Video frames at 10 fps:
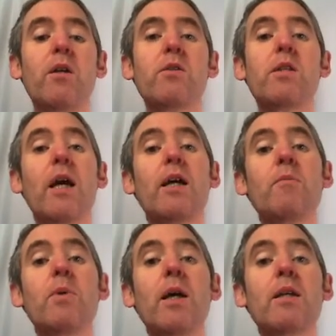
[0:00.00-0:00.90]
that
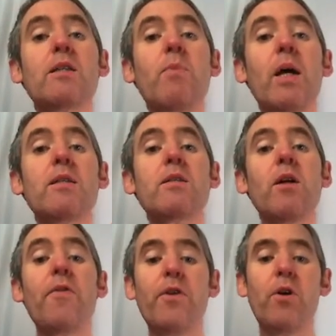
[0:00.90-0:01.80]
can be expressed
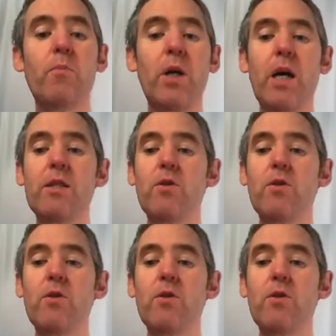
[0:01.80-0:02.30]
on the number line.